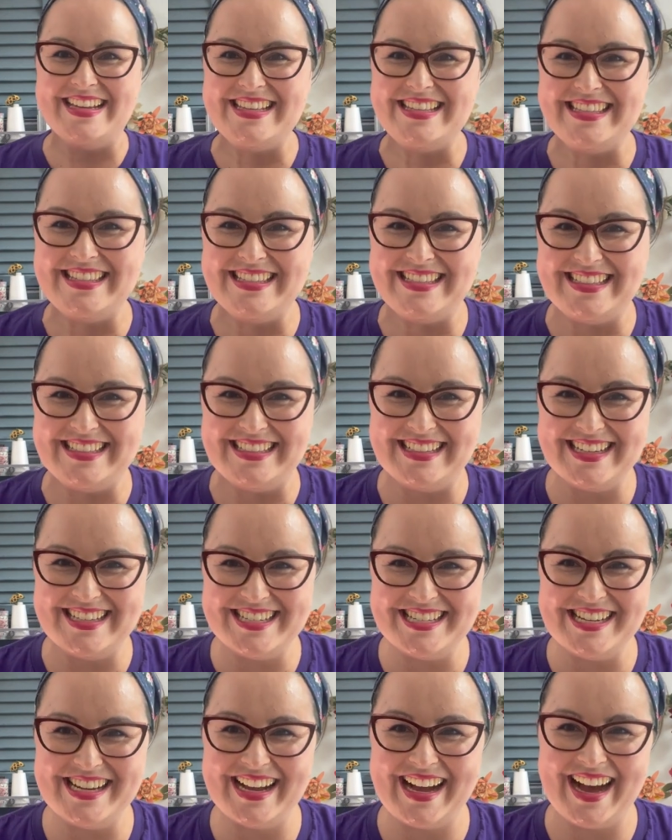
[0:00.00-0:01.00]

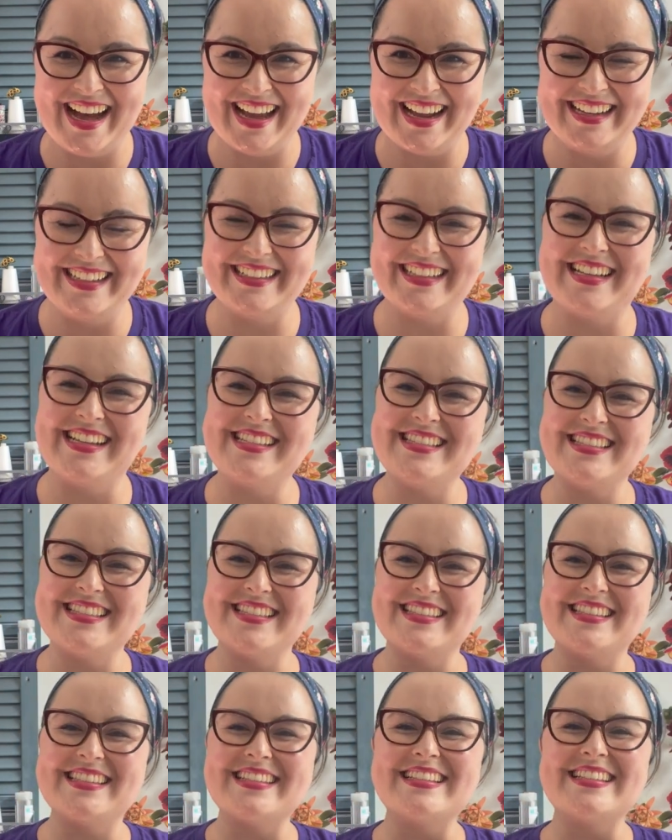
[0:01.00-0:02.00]
Stitchy
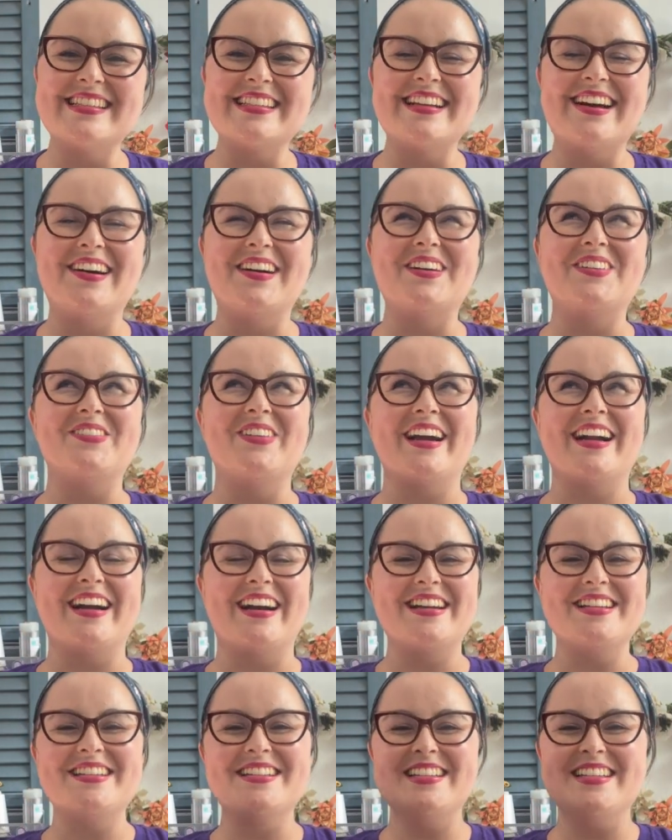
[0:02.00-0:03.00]
kindness. Oh my
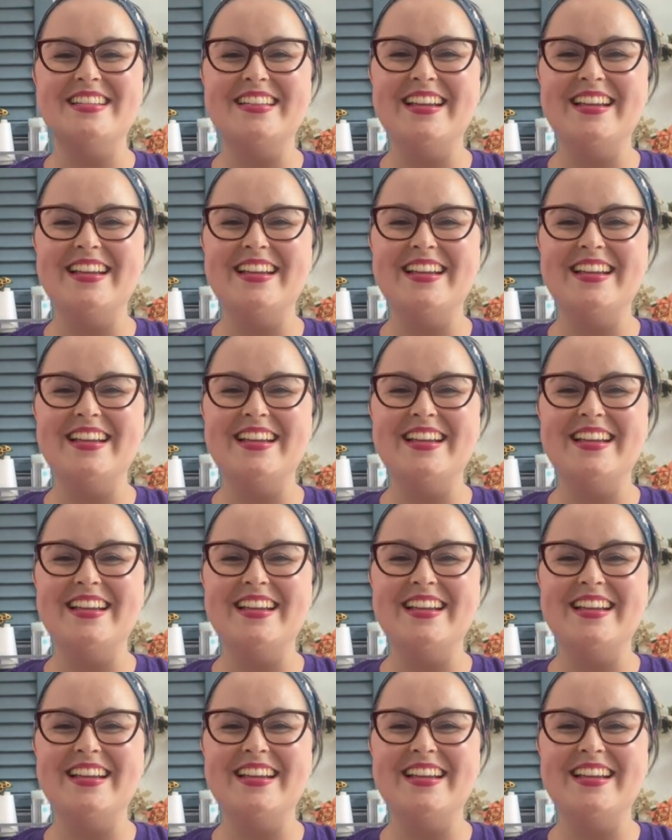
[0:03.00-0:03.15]
gosh.